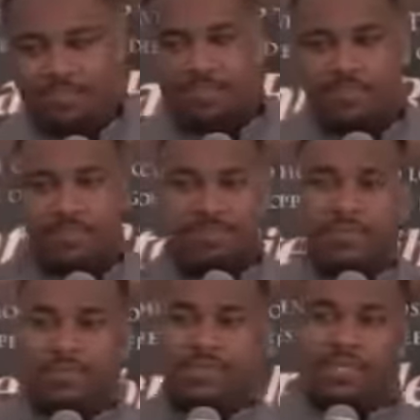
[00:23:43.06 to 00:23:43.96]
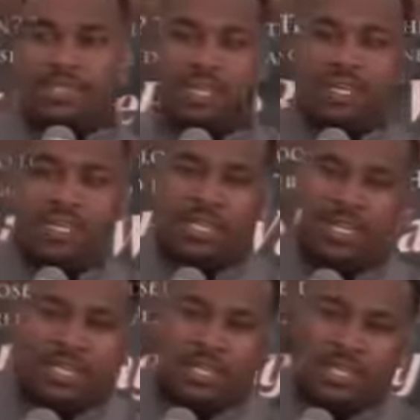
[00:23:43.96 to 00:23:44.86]

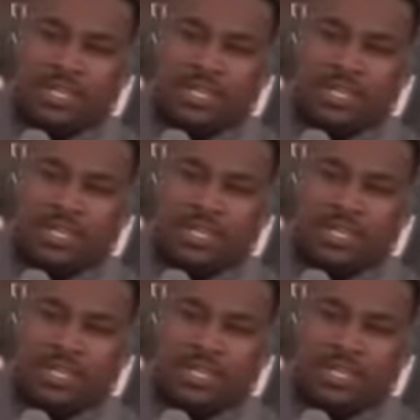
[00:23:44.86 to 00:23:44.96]
Nobody speaks.